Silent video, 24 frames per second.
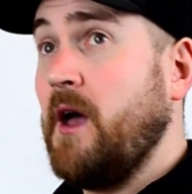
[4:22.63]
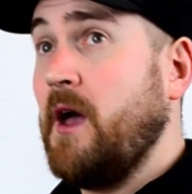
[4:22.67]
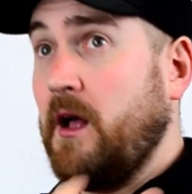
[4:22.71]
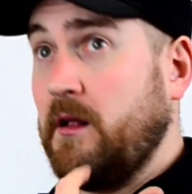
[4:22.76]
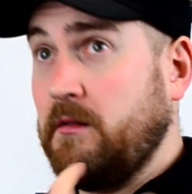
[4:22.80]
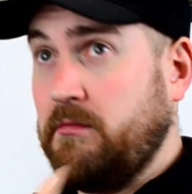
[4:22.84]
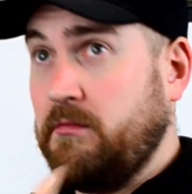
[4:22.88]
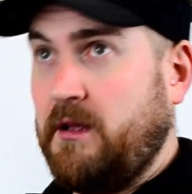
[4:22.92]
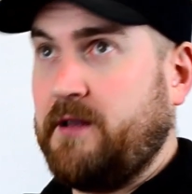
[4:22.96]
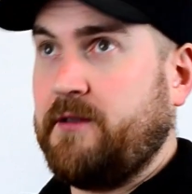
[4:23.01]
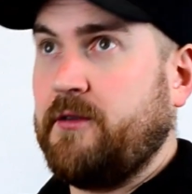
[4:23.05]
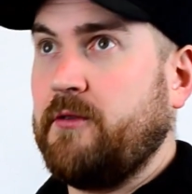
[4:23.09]
a
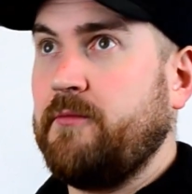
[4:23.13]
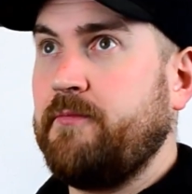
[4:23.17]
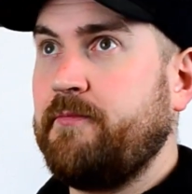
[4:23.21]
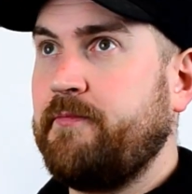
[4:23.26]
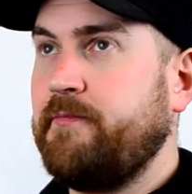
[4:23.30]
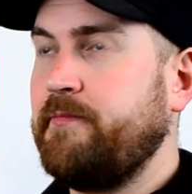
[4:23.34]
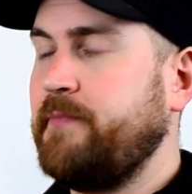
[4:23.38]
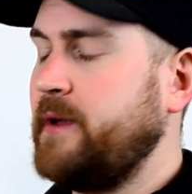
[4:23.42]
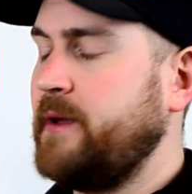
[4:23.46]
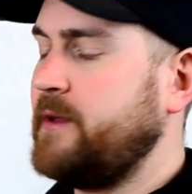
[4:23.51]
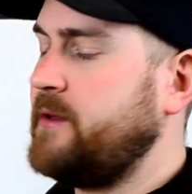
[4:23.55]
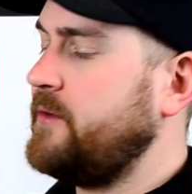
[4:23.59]
little
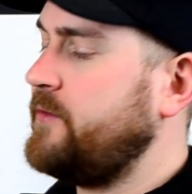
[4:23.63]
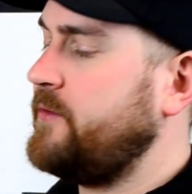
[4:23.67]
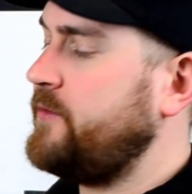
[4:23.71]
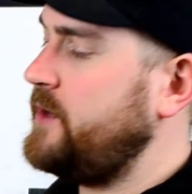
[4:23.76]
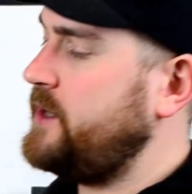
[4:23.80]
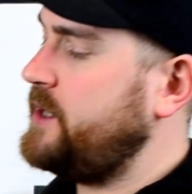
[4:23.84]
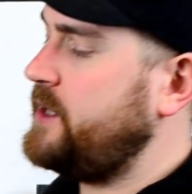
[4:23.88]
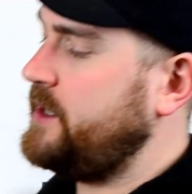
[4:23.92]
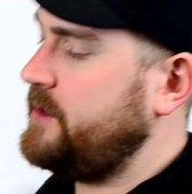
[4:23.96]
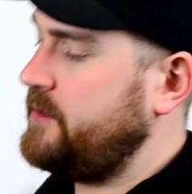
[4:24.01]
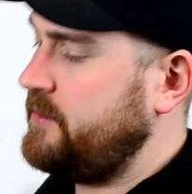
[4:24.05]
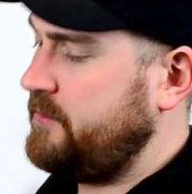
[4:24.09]
bit of
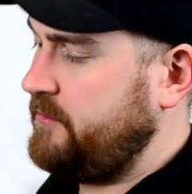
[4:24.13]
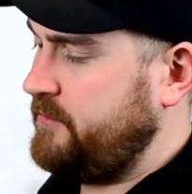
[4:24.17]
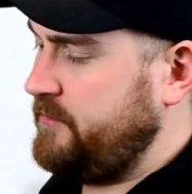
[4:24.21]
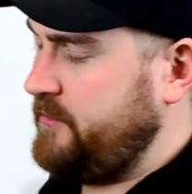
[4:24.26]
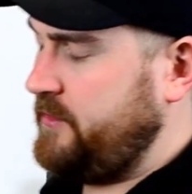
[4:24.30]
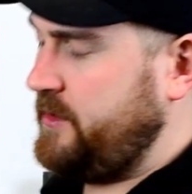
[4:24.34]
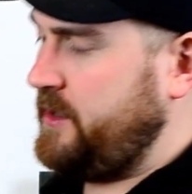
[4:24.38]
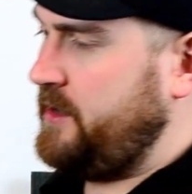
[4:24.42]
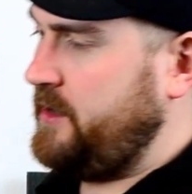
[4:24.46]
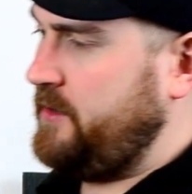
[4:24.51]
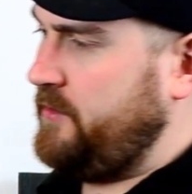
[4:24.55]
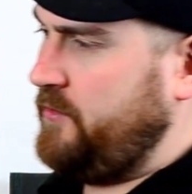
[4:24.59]
reading
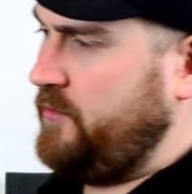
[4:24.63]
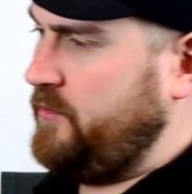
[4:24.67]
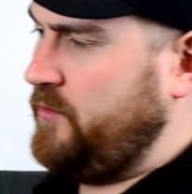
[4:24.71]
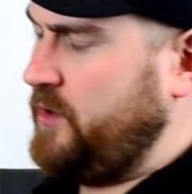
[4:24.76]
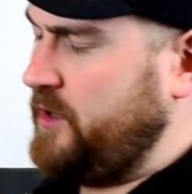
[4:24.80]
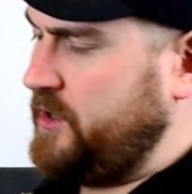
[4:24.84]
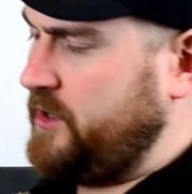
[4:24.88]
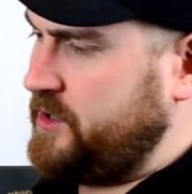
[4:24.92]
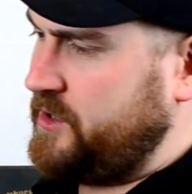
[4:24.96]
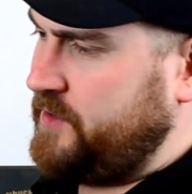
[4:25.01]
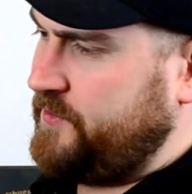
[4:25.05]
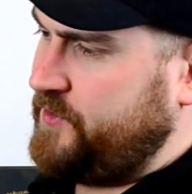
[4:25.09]
the
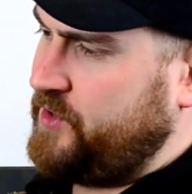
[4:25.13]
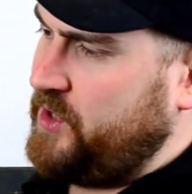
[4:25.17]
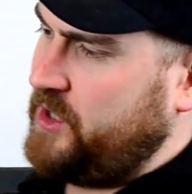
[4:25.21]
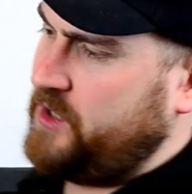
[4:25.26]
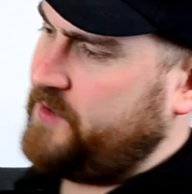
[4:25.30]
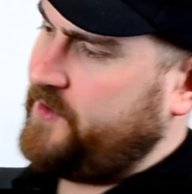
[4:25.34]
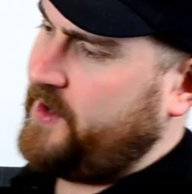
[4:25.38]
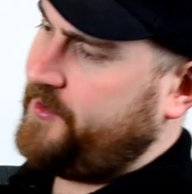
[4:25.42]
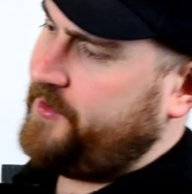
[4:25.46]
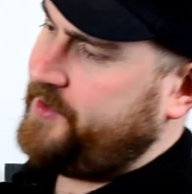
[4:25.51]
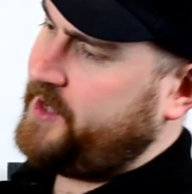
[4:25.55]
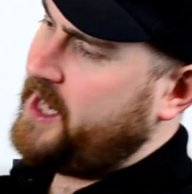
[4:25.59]
works of Sir
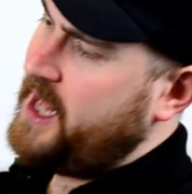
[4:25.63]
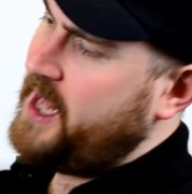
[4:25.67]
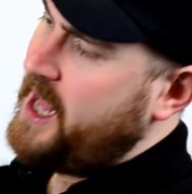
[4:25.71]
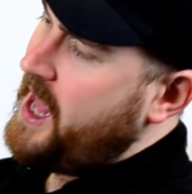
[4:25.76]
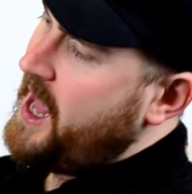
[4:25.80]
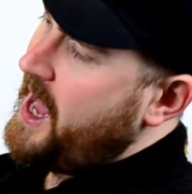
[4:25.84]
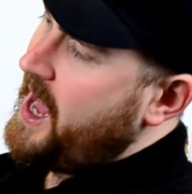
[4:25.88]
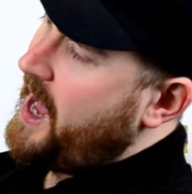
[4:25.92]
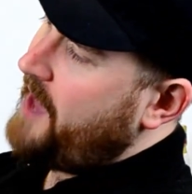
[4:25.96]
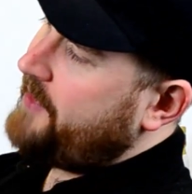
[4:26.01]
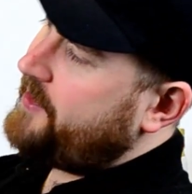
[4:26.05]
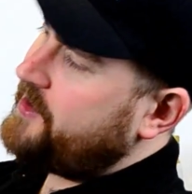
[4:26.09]
Valentine,
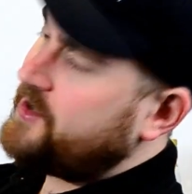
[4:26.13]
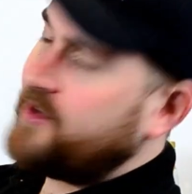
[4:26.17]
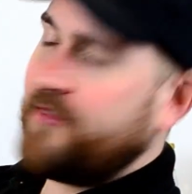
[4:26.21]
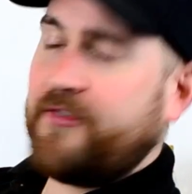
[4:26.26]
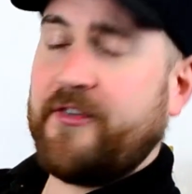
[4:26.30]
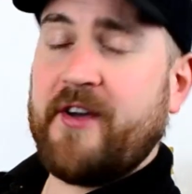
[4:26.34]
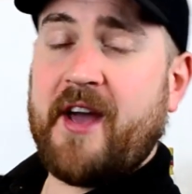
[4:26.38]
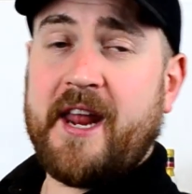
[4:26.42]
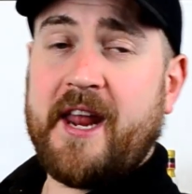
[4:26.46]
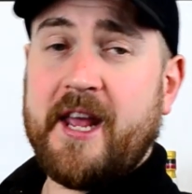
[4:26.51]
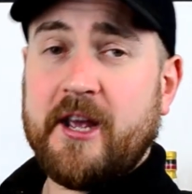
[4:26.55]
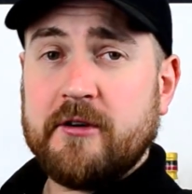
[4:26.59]
and there's a
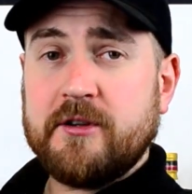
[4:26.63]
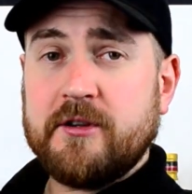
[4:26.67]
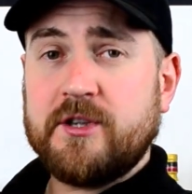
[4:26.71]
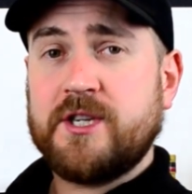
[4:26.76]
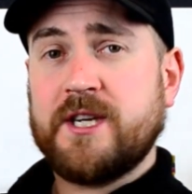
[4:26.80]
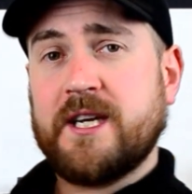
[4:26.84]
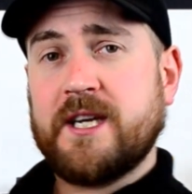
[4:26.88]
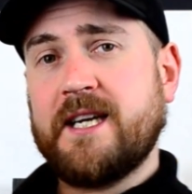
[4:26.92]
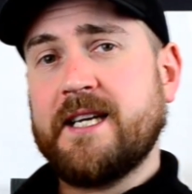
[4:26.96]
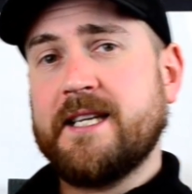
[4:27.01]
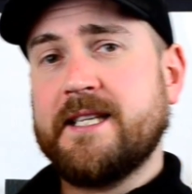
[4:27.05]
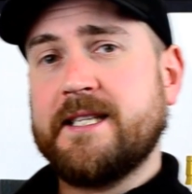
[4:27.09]
very good
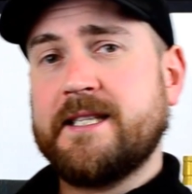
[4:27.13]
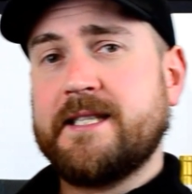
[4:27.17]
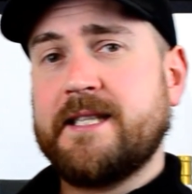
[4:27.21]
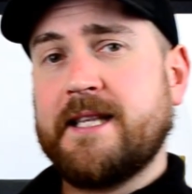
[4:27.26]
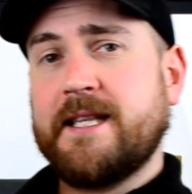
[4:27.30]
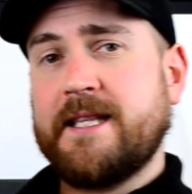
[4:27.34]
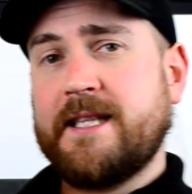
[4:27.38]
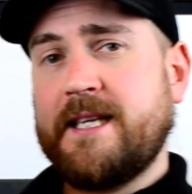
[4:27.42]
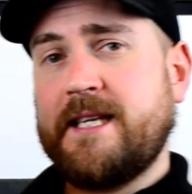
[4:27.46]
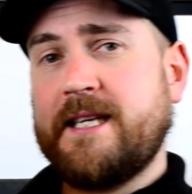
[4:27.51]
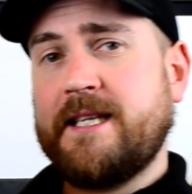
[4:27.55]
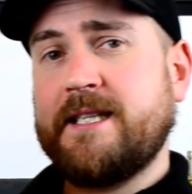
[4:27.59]
chance
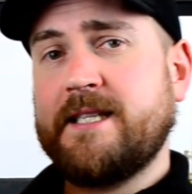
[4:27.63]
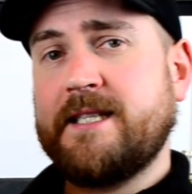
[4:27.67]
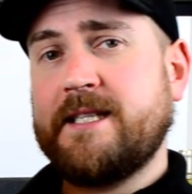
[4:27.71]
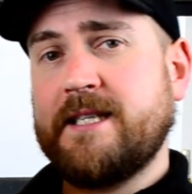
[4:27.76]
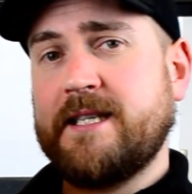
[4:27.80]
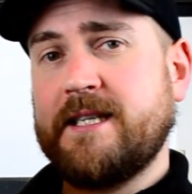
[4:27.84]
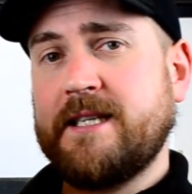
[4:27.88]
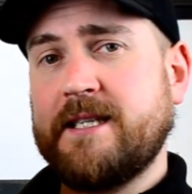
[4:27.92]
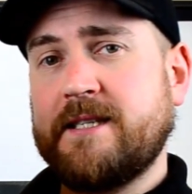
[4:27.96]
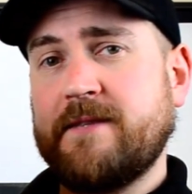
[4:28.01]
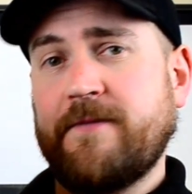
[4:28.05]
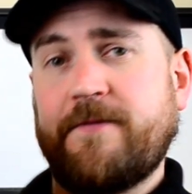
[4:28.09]
that this
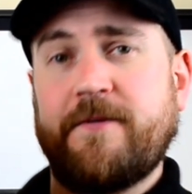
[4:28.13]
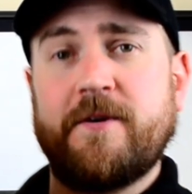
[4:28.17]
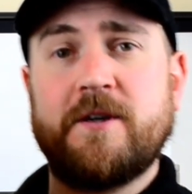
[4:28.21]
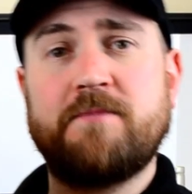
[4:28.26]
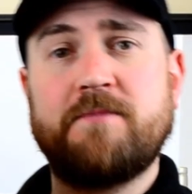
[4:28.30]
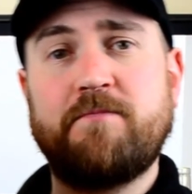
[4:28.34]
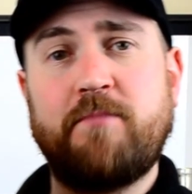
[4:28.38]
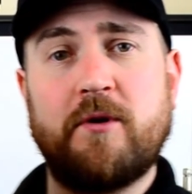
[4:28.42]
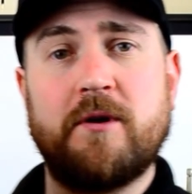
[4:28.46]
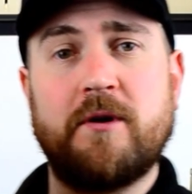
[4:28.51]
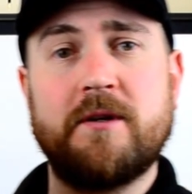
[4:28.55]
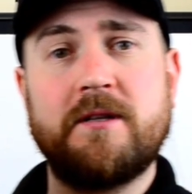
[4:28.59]
is the
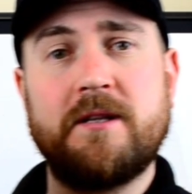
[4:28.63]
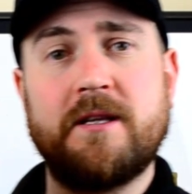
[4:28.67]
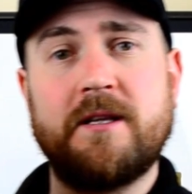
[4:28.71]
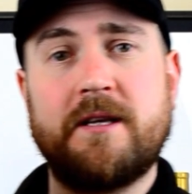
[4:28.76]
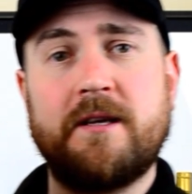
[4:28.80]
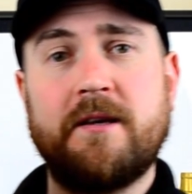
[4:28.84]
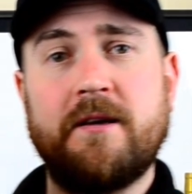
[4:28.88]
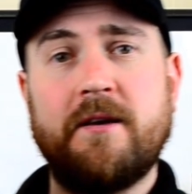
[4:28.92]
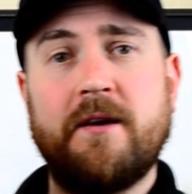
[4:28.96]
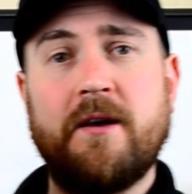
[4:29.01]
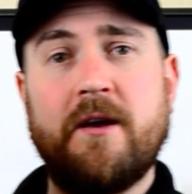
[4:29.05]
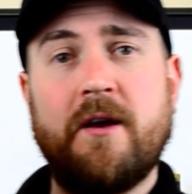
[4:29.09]
first
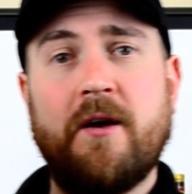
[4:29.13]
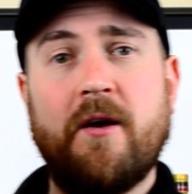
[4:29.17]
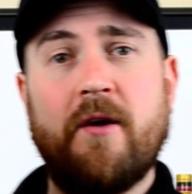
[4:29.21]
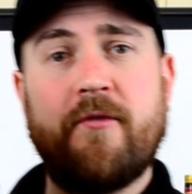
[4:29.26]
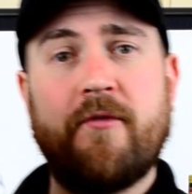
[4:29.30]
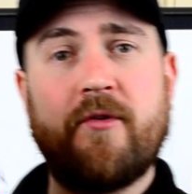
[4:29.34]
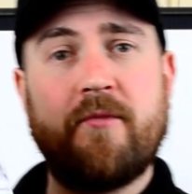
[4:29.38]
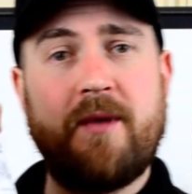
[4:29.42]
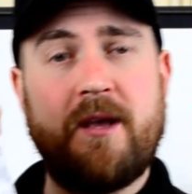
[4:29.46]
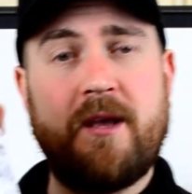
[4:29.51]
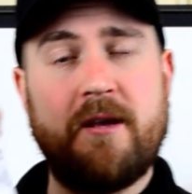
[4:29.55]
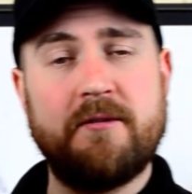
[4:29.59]
bottling
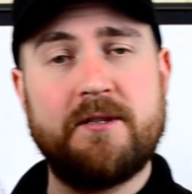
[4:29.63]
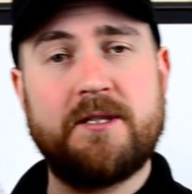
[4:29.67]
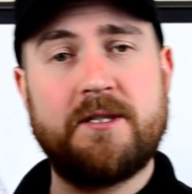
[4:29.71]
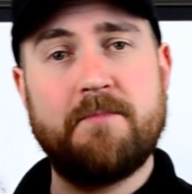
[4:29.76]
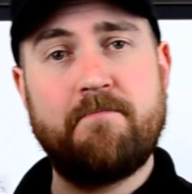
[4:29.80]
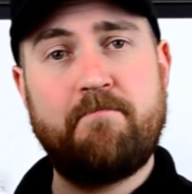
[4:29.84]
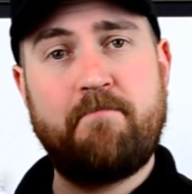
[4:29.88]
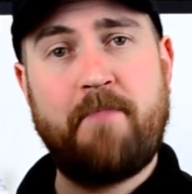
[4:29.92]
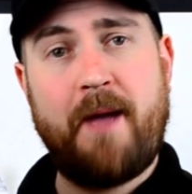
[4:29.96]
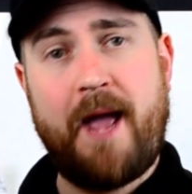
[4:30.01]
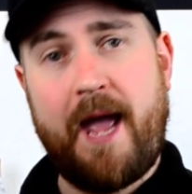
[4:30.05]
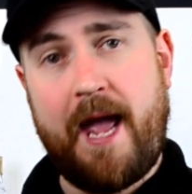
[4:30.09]
from Ailsa
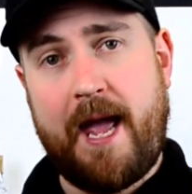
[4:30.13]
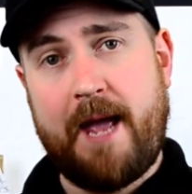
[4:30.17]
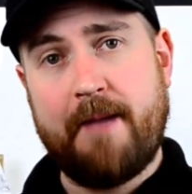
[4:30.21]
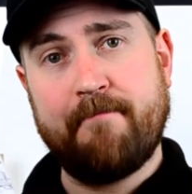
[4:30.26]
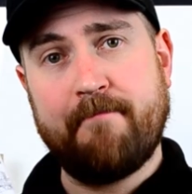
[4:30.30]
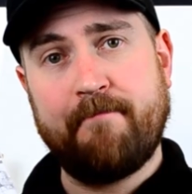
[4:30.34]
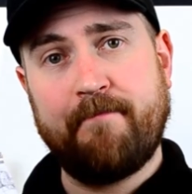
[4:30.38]
Bay.